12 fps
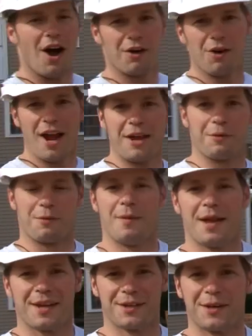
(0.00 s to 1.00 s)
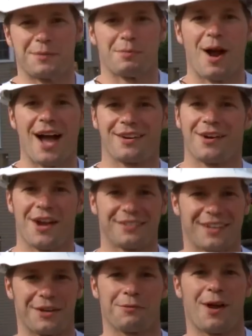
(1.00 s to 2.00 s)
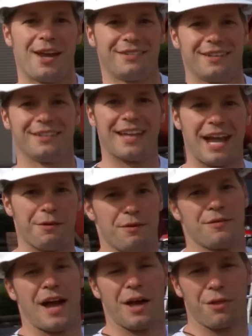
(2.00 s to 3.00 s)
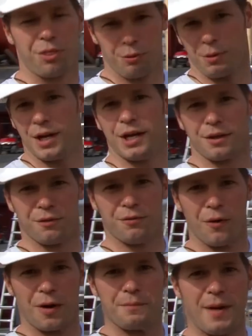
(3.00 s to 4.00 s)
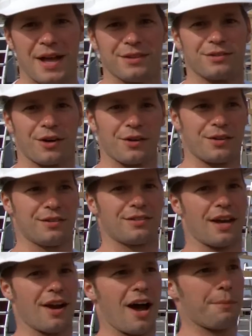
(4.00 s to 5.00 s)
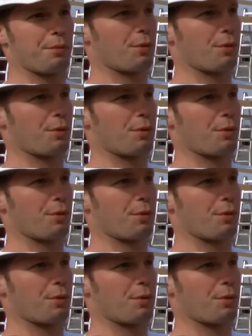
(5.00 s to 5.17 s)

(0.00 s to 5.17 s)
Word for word: All right, we're making good progress on raising day. We've got three of the four bents already set up